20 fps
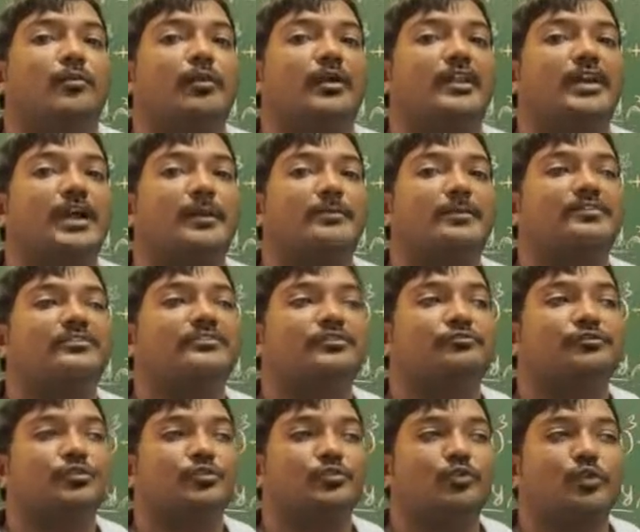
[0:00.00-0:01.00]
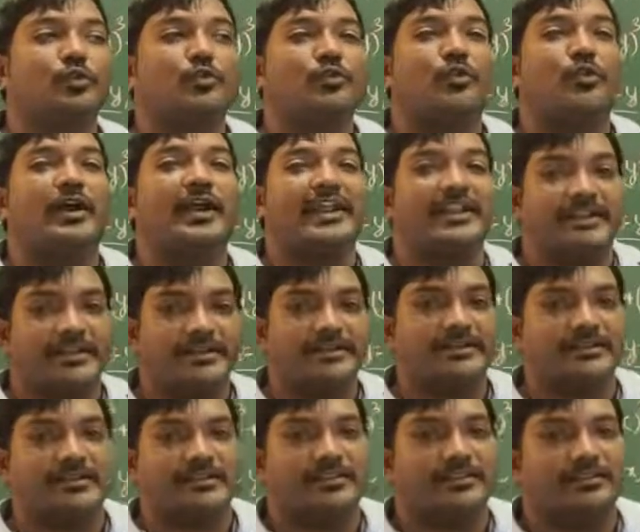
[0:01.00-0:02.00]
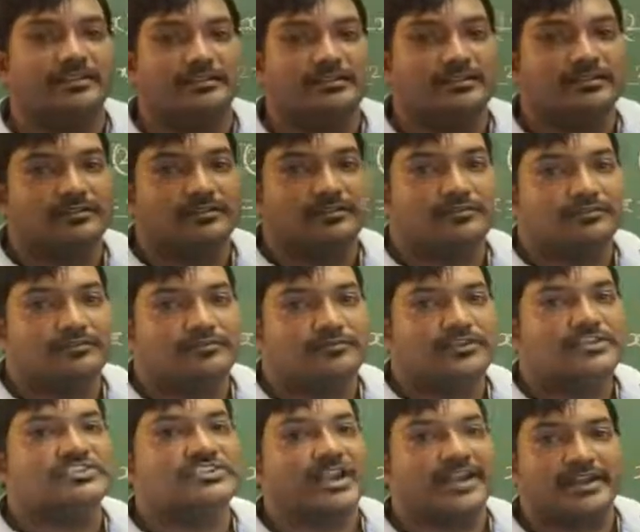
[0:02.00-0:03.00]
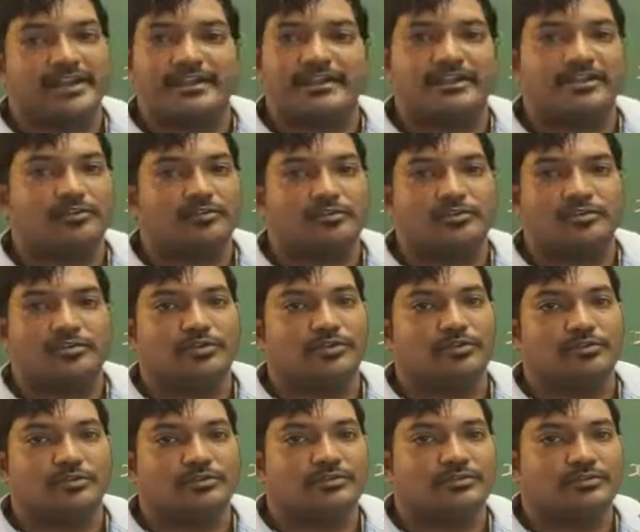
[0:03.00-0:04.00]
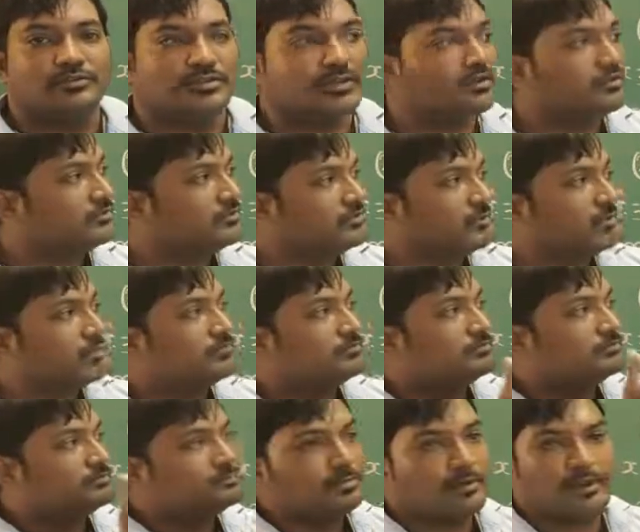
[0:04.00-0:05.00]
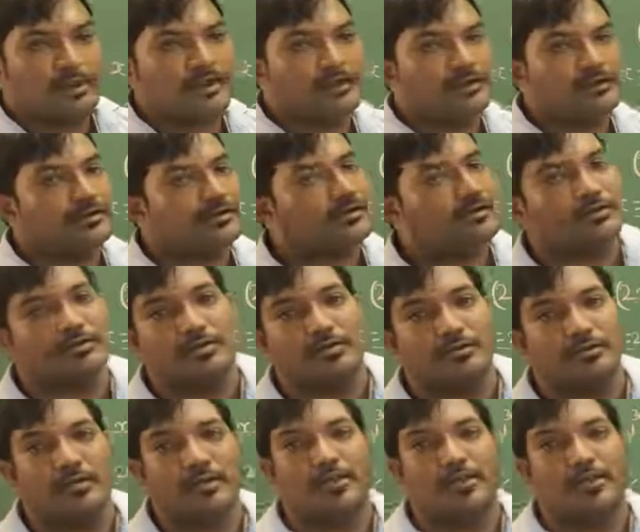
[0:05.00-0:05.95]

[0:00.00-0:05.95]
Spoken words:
what happens if you don't know identity, which identity to use, there is no point in,